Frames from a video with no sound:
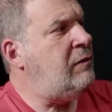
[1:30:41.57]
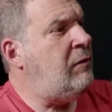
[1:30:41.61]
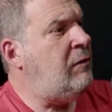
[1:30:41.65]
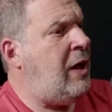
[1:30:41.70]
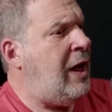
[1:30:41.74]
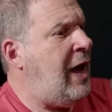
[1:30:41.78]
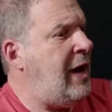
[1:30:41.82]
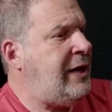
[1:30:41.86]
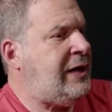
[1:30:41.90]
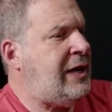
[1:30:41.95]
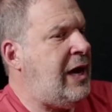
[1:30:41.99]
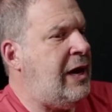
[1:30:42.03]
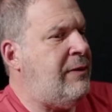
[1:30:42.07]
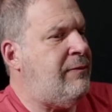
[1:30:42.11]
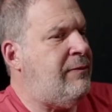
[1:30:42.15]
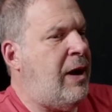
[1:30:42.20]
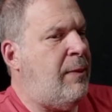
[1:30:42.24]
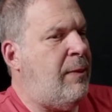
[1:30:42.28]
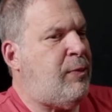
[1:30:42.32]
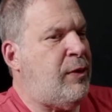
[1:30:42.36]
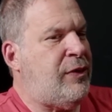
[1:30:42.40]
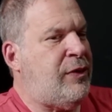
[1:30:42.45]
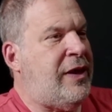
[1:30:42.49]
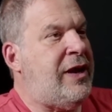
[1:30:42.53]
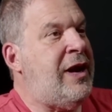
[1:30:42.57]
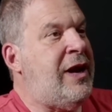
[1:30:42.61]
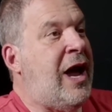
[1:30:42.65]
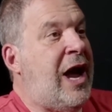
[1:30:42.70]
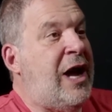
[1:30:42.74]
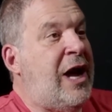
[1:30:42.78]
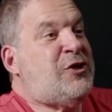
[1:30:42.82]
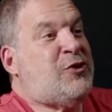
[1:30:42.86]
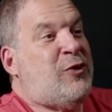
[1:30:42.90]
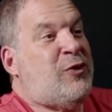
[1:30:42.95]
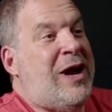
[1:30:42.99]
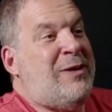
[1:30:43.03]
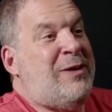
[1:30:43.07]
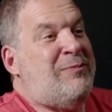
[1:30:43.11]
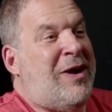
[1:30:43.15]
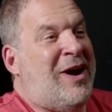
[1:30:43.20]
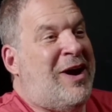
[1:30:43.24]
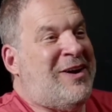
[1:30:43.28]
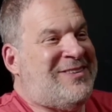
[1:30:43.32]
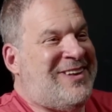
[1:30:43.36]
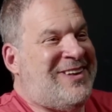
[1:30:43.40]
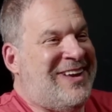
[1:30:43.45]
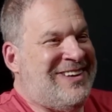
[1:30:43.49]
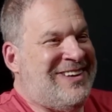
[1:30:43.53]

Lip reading: well, I came up with it. I trademarked it.